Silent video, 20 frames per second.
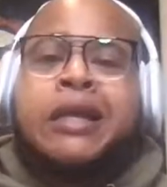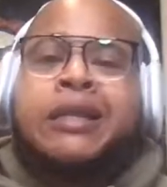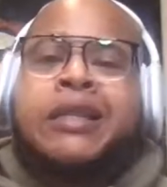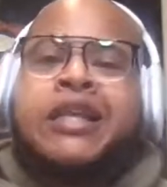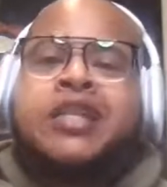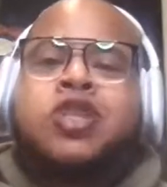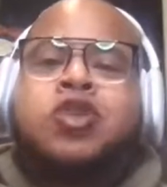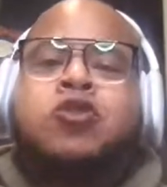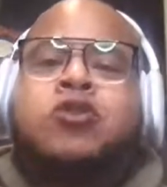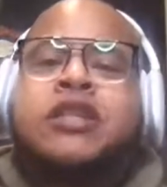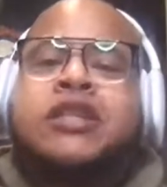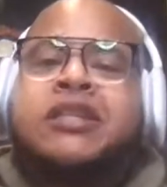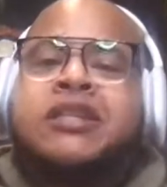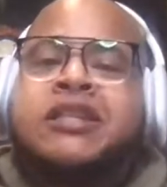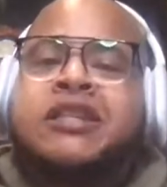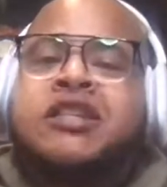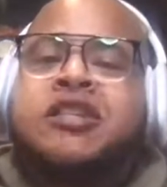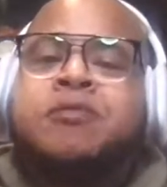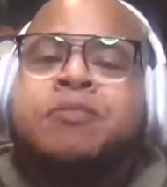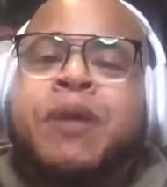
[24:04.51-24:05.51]
that you just
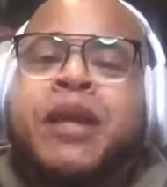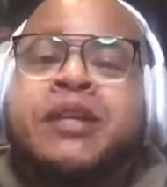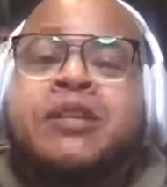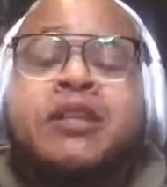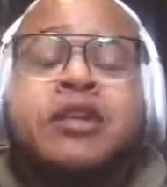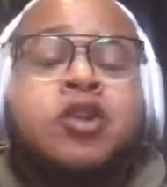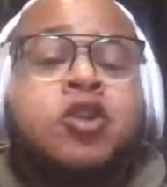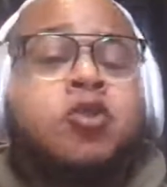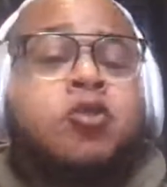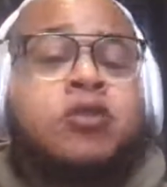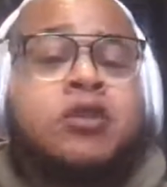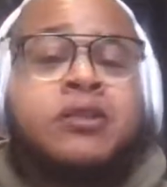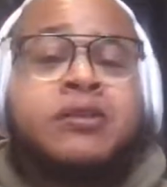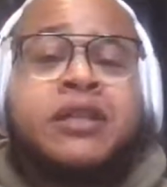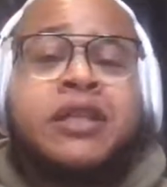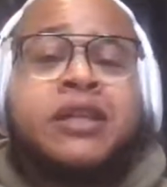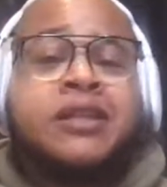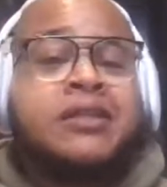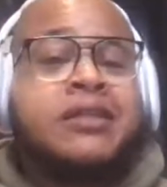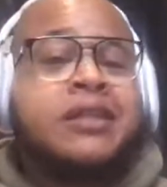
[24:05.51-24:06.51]
expect to do
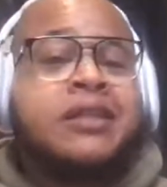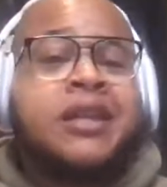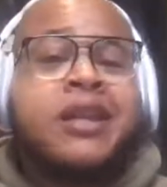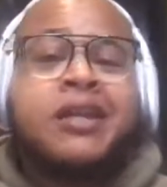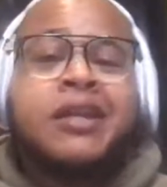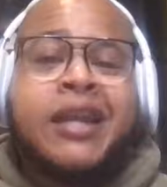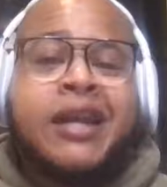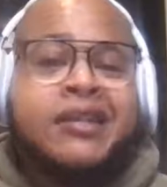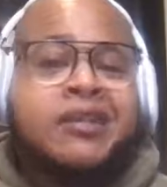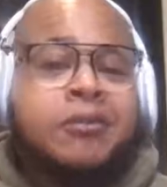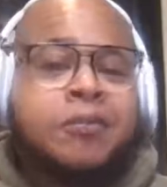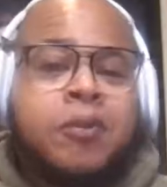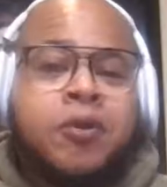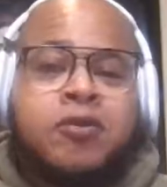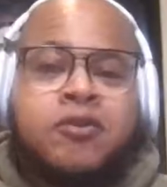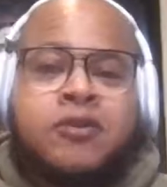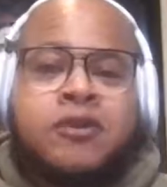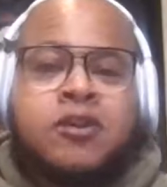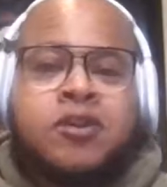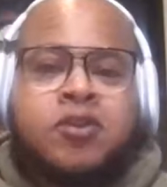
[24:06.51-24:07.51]
things that they're not
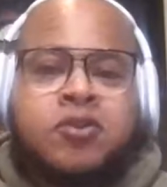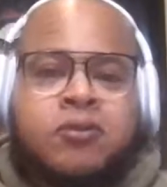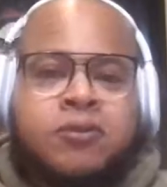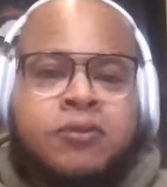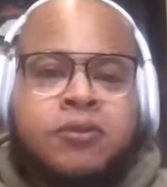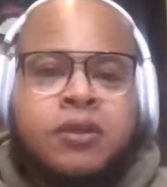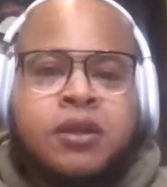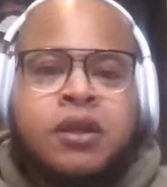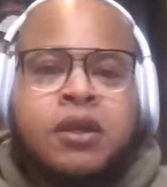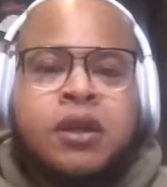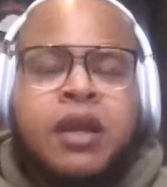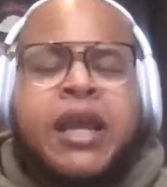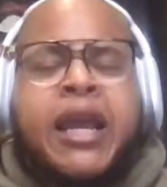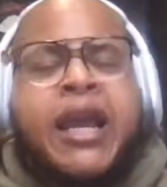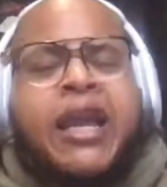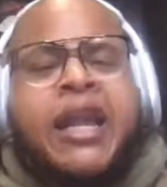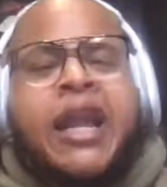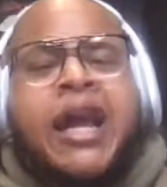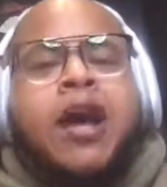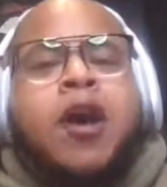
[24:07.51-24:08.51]
supposed to do.
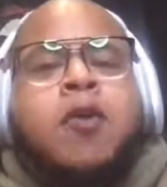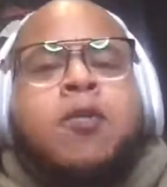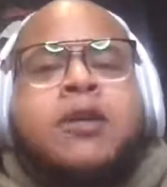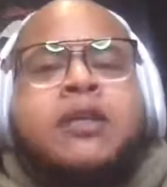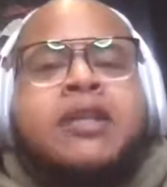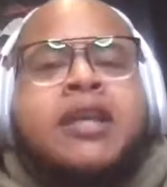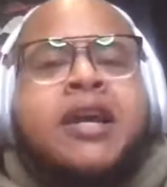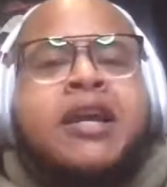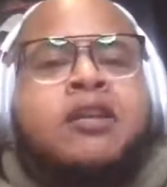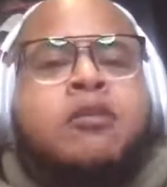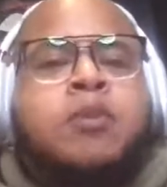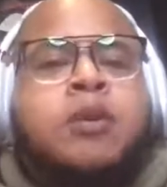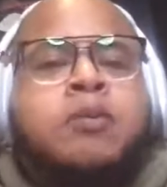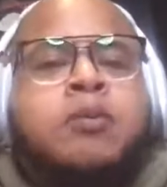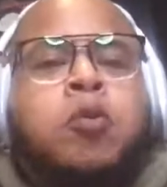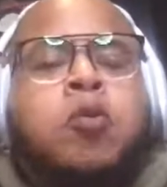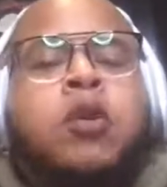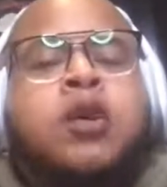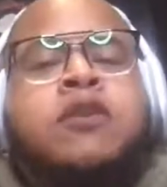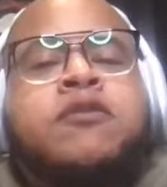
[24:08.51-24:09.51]
And I always ask
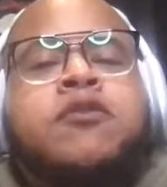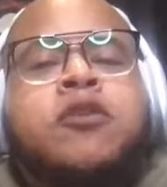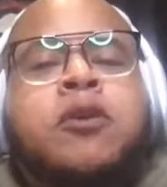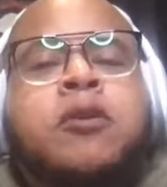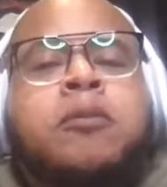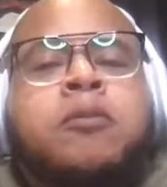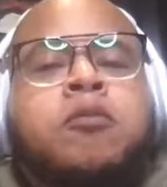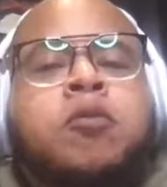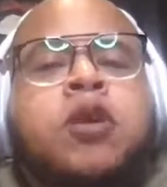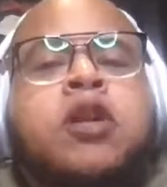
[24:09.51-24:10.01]
people, what if your